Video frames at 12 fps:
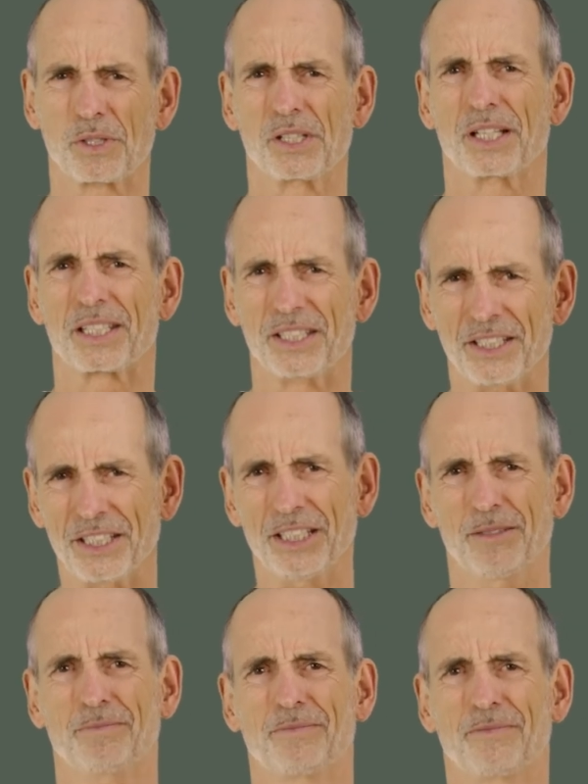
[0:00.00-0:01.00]
How do we
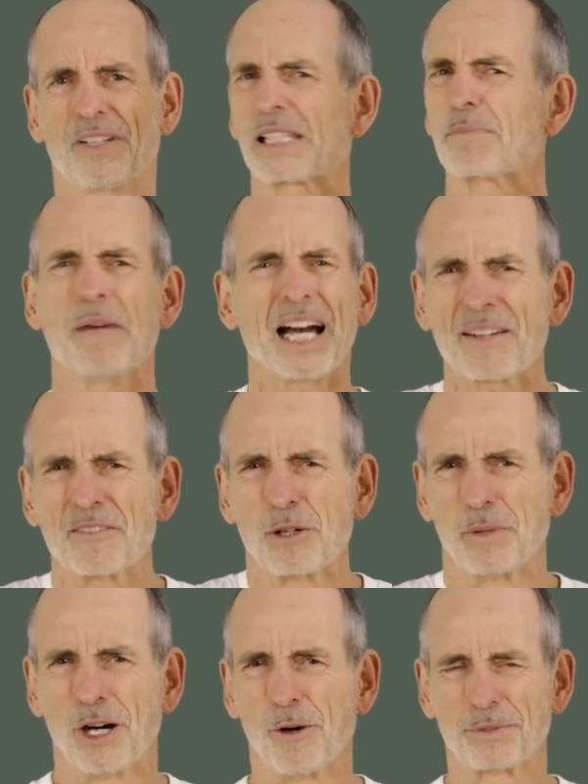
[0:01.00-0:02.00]
move it daily?
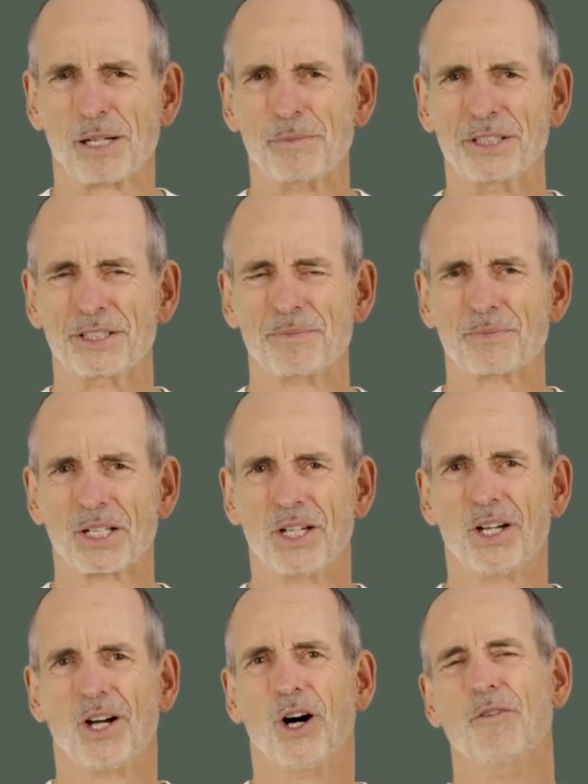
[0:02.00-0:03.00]
Let's see.
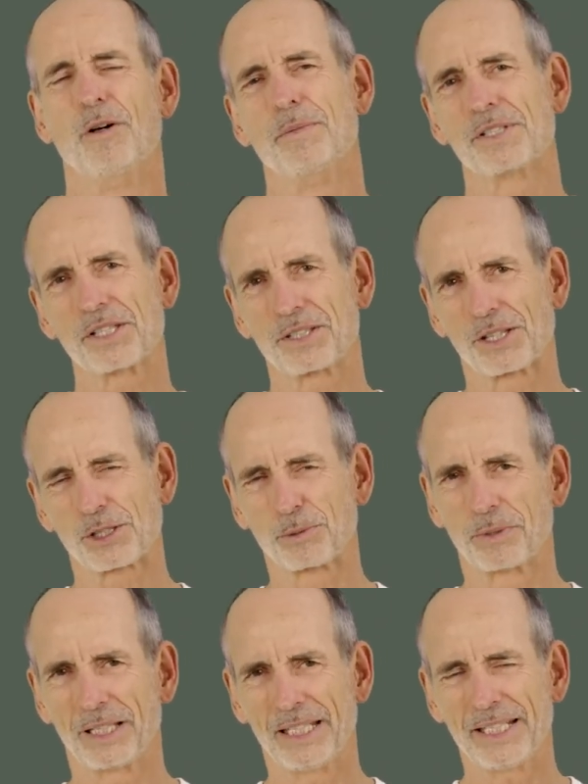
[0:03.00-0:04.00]
And when you take a
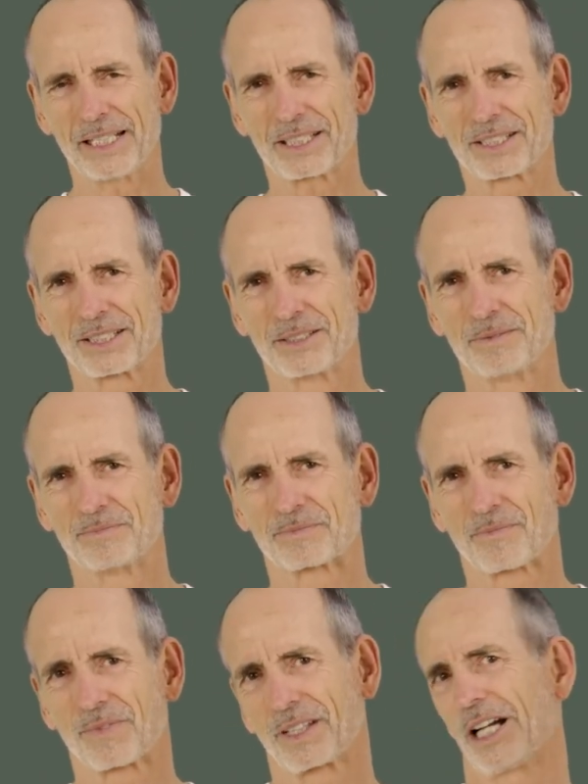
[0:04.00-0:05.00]
moment to think about it,
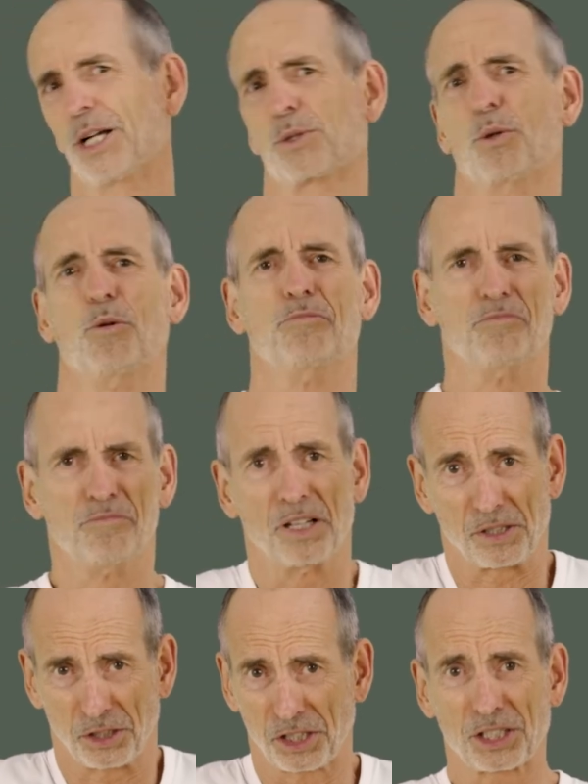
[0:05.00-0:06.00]
like what I'm engaging in
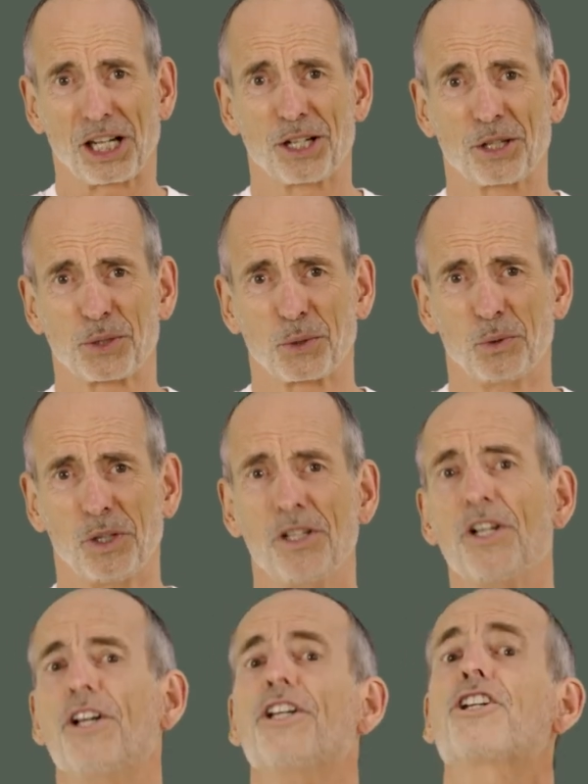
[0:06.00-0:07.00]
right now, I'm actually
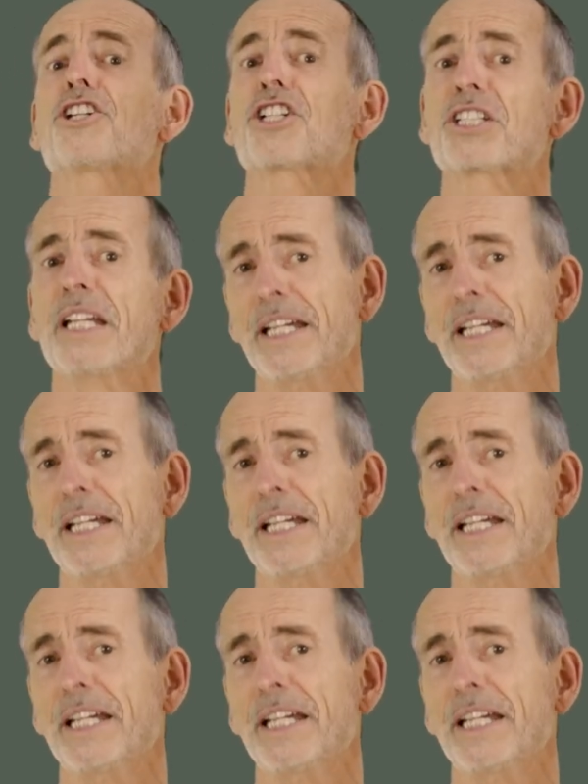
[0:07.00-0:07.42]
standing.